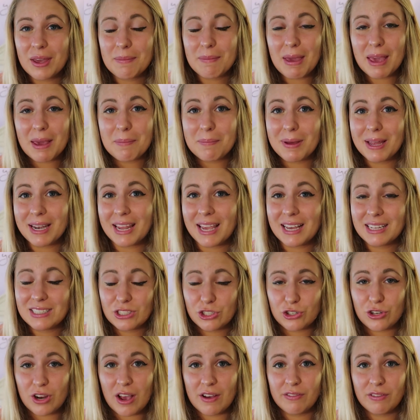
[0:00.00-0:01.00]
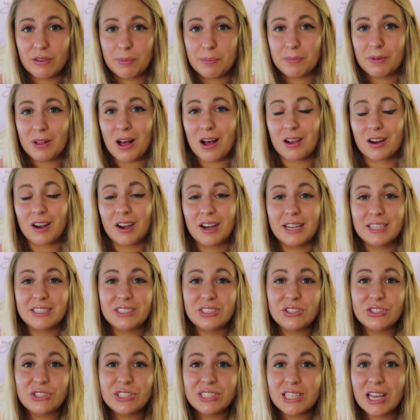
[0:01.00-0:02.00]
can make money as a travel blogger
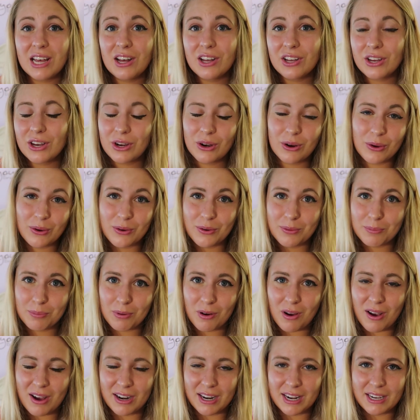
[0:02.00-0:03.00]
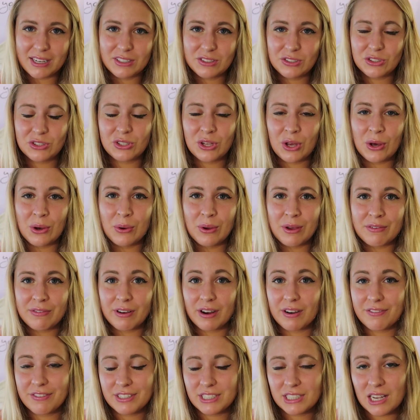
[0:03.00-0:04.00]
is to sell your own products. So
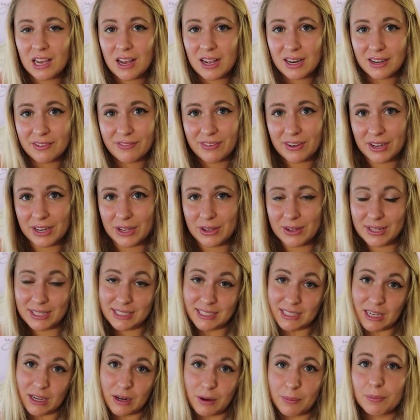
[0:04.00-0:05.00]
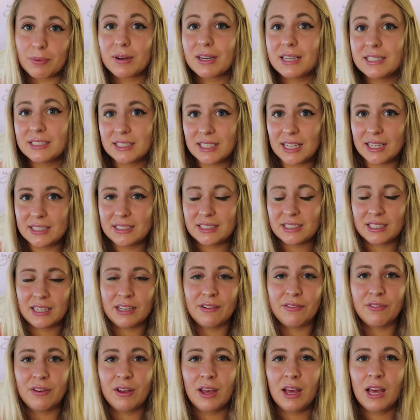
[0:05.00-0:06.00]
if you're a photographer, you could sell your presets.
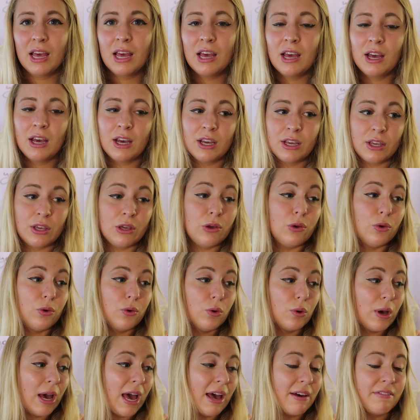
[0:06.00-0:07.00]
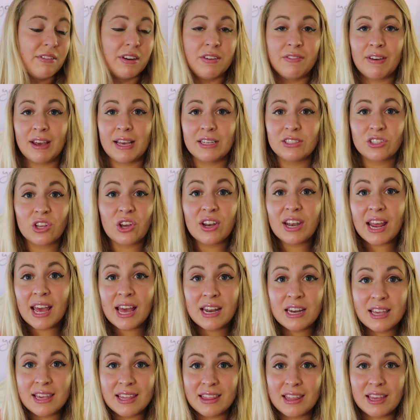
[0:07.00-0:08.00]
If you have advice on
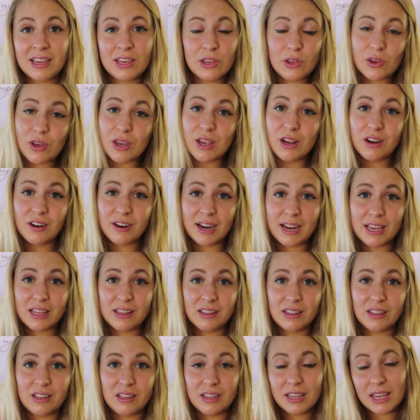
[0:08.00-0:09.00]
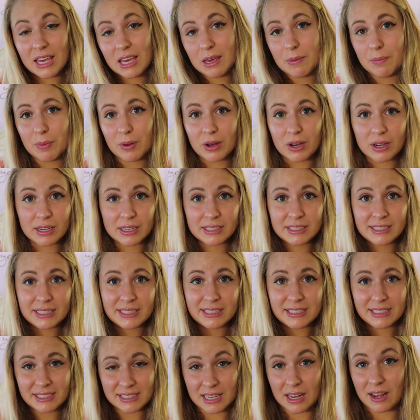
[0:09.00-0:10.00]
anything, you can create a little ebook
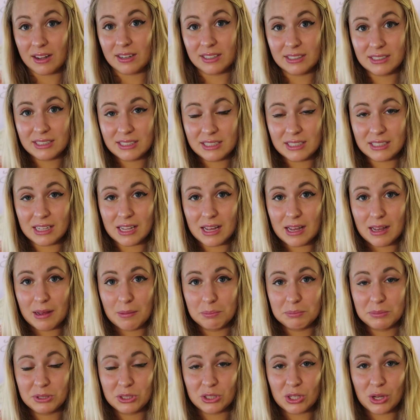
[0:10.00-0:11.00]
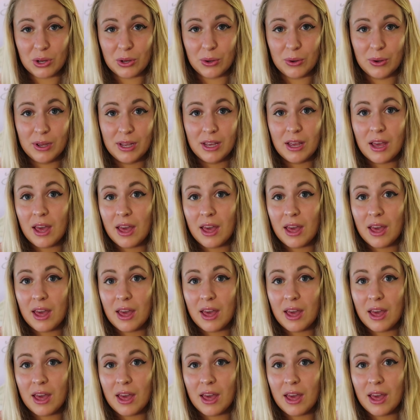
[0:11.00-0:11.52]
to sell to them. So